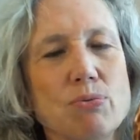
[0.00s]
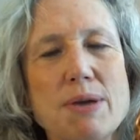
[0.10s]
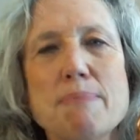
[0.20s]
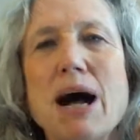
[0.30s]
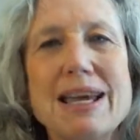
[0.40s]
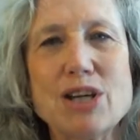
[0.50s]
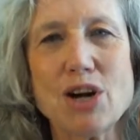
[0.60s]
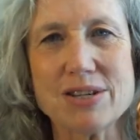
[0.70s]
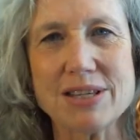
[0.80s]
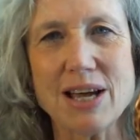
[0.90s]
remind
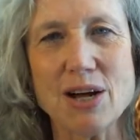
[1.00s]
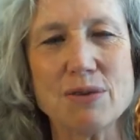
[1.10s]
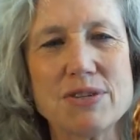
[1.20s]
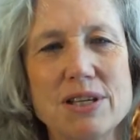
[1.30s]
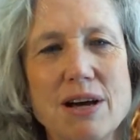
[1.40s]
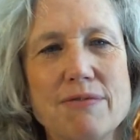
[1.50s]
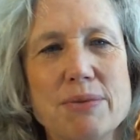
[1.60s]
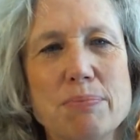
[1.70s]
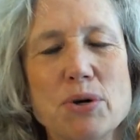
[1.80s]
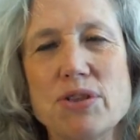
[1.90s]
ourselves of
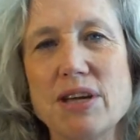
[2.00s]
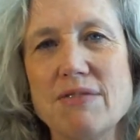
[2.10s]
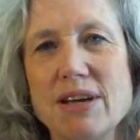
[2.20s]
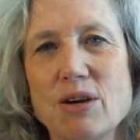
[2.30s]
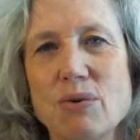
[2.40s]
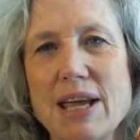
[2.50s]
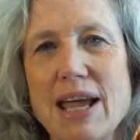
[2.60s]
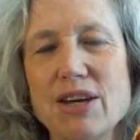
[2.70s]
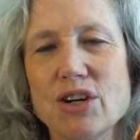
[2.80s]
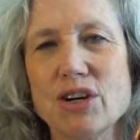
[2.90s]
the birth giving
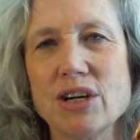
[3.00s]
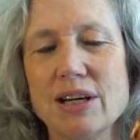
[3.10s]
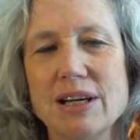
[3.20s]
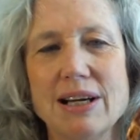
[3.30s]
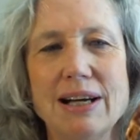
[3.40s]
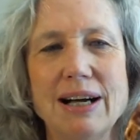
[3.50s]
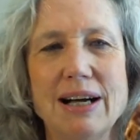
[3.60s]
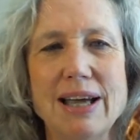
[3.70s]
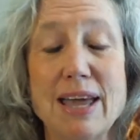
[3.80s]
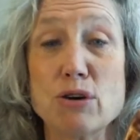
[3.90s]
creator
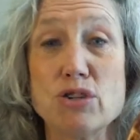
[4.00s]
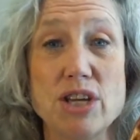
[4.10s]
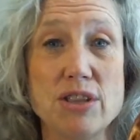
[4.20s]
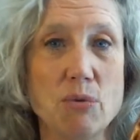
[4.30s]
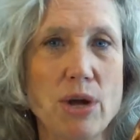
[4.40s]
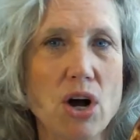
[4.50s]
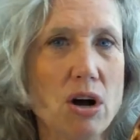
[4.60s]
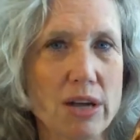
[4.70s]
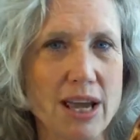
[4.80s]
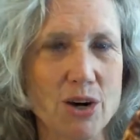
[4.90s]
uh, energy that we
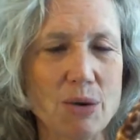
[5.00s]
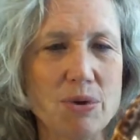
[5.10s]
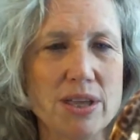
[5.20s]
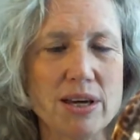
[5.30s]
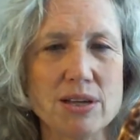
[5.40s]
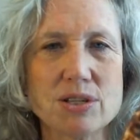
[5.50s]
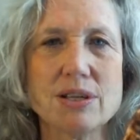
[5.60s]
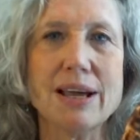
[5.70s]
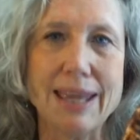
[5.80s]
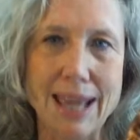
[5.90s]
all carry within
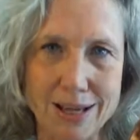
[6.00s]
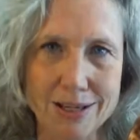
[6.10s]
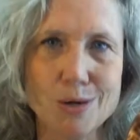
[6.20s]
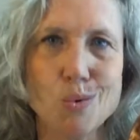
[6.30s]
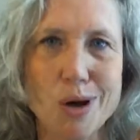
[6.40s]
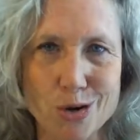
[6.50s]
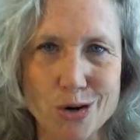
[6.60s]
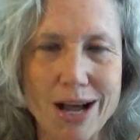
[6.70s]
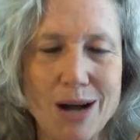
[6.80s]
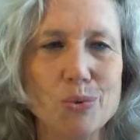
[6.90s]
us, again, whether
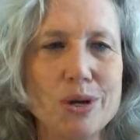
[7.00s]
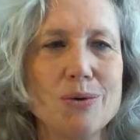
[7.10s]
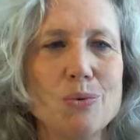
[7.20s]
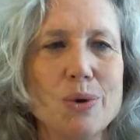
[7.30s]
or not we,